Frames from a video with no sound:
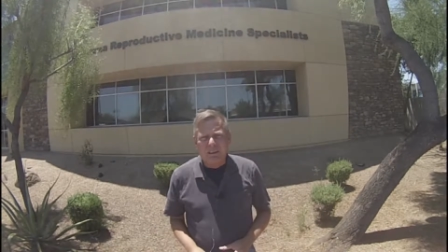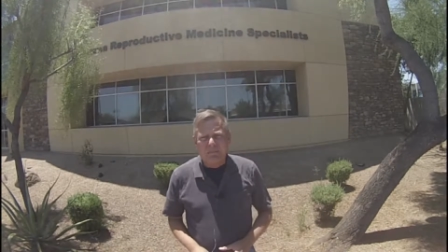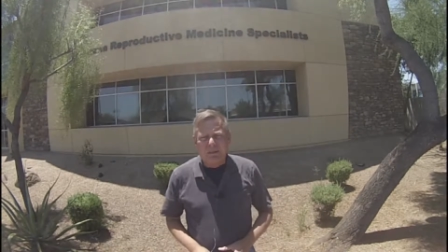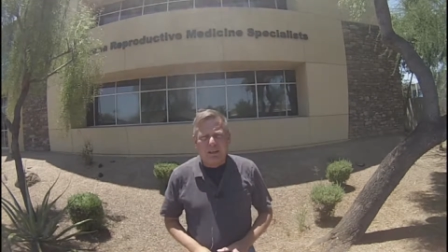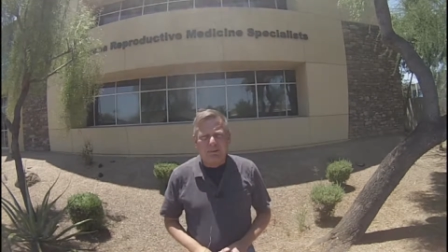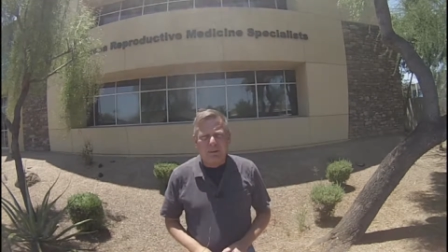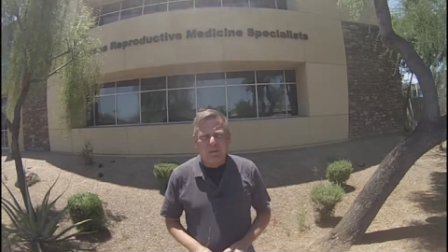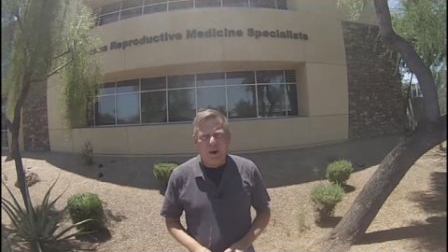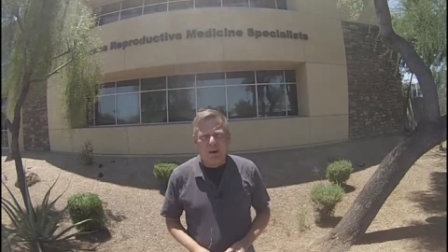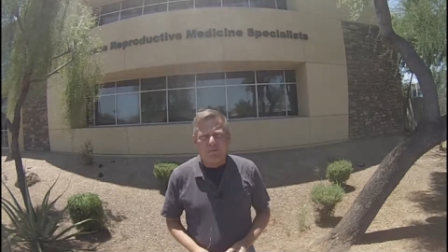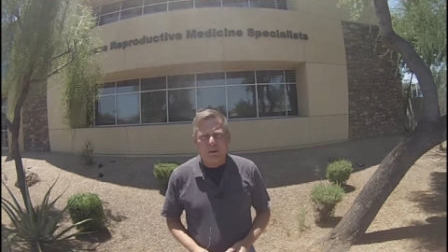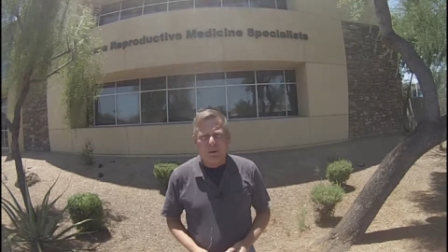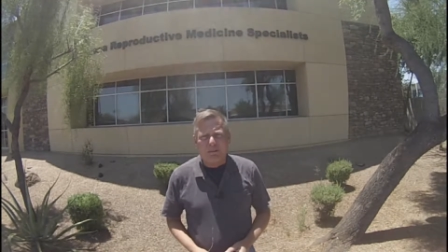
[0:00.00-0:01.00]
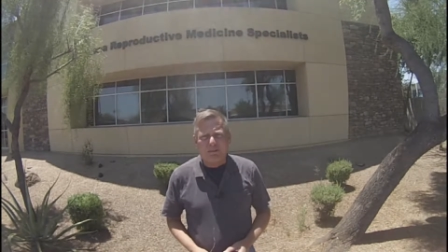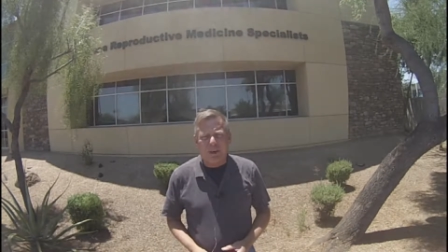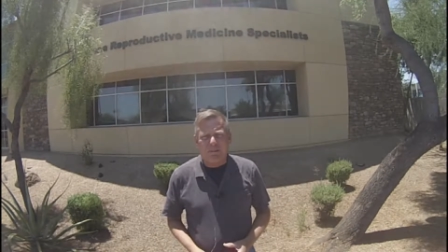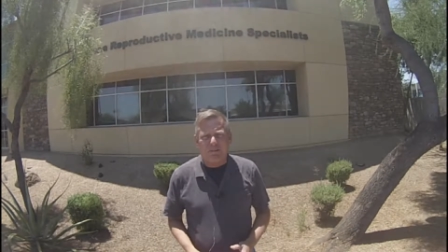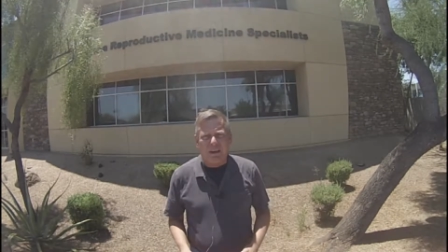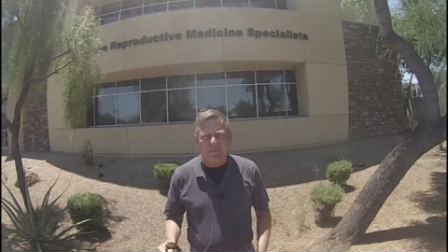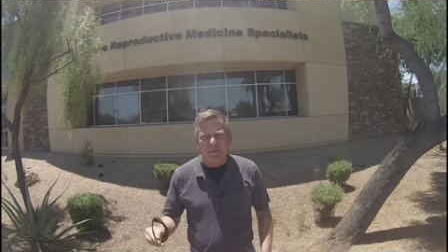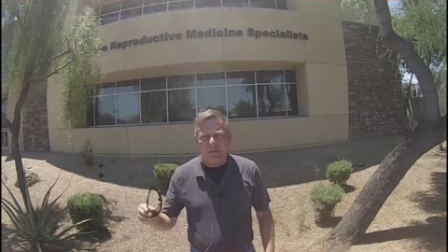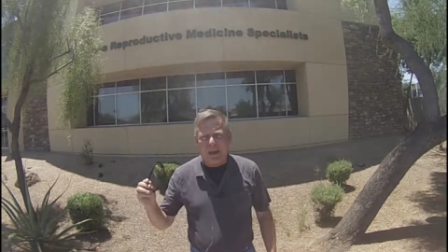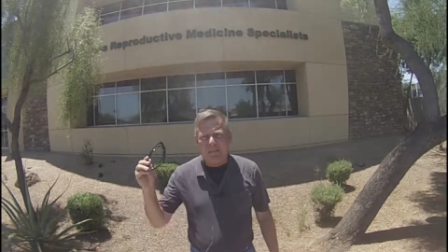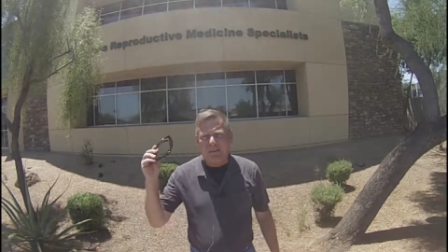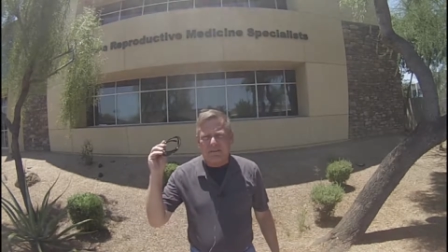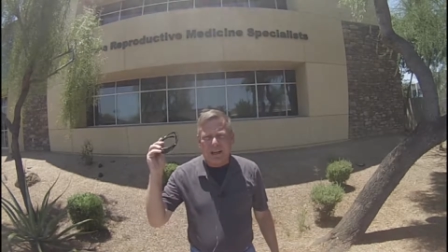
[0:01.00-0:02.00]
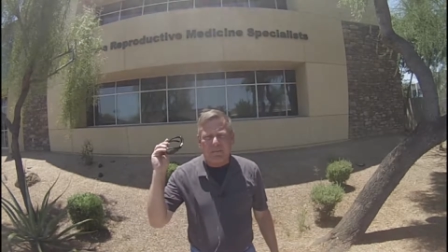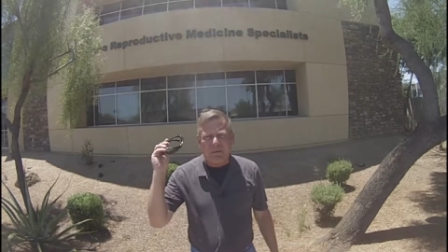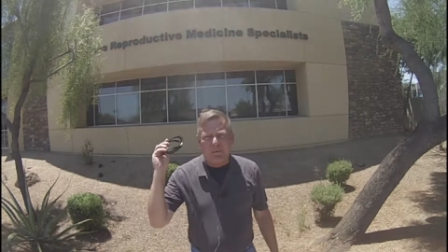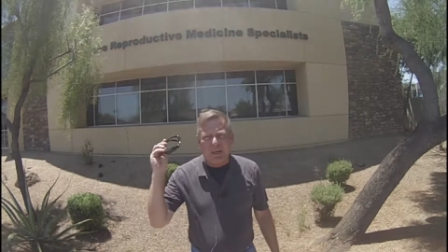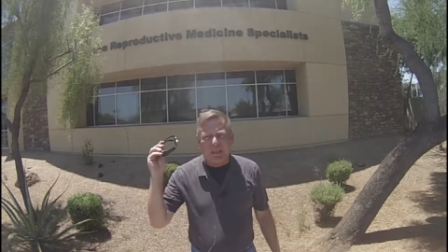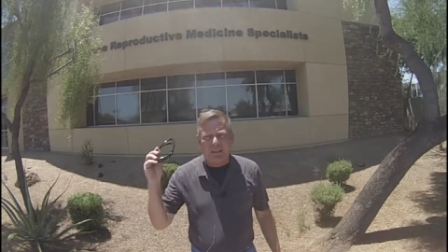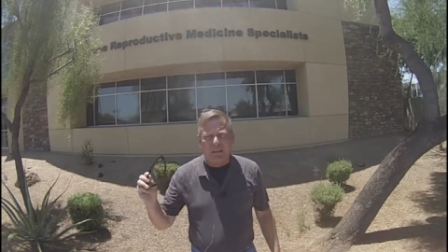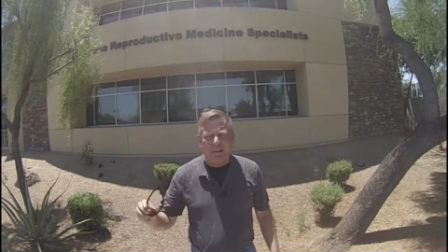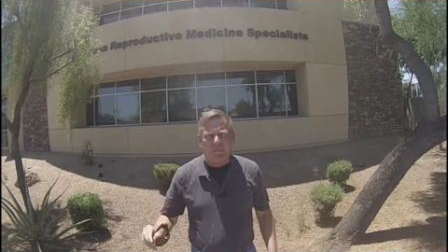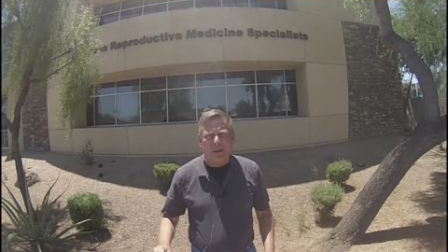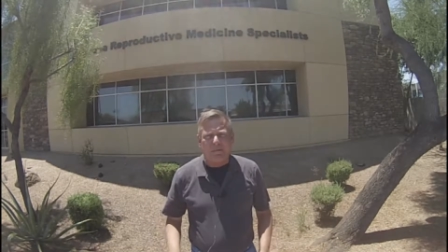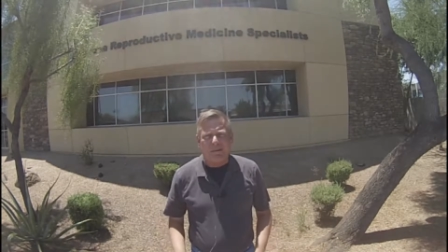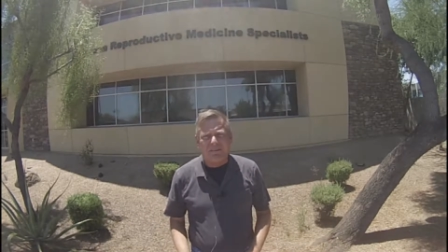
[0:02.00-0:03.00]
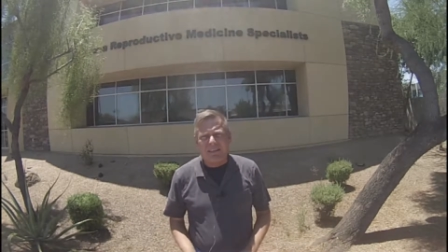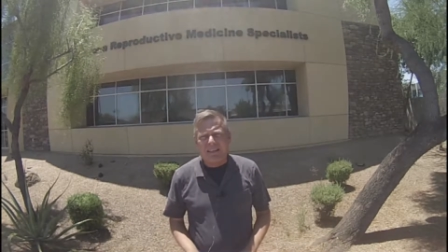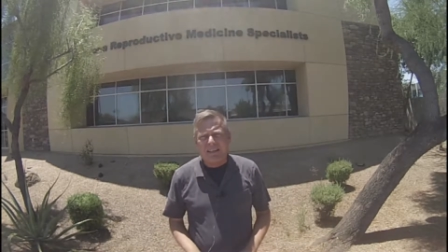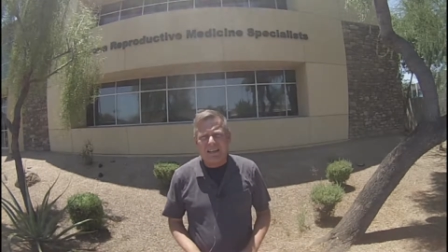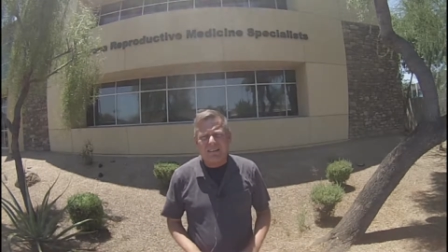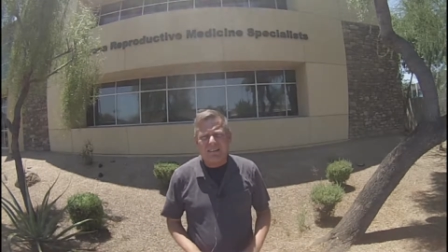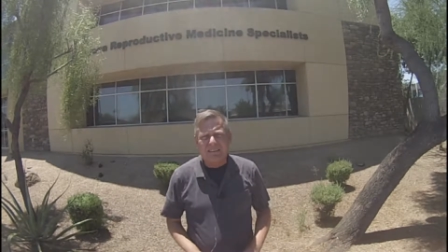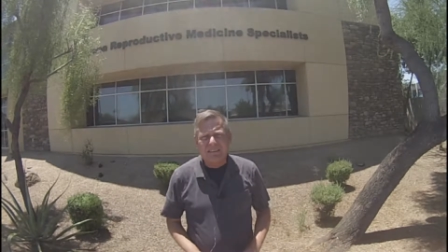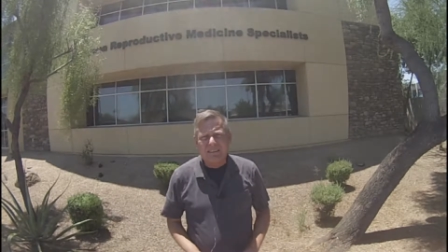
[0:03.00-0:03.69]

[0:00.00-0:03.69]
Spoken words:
because if they wanted to focus on saving babies, they'd be working on the babies in here.